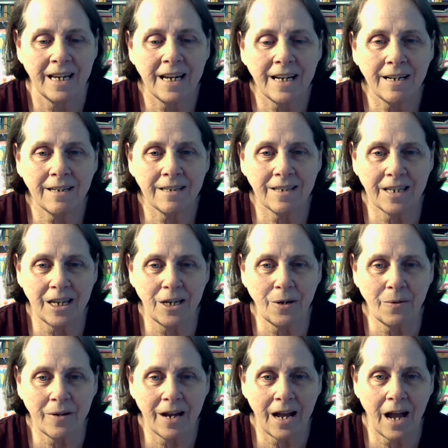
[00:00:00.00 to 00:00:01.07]
See you.
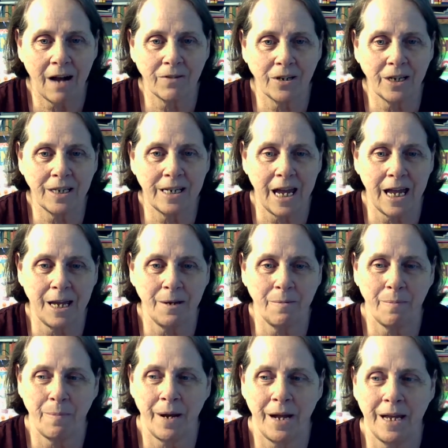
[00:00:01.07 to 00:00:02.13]
Have a good day.
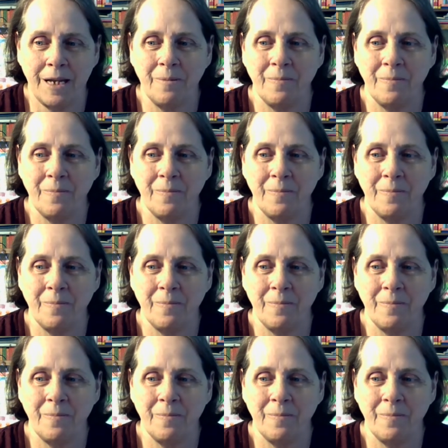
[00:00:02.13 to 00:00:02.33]
Bye.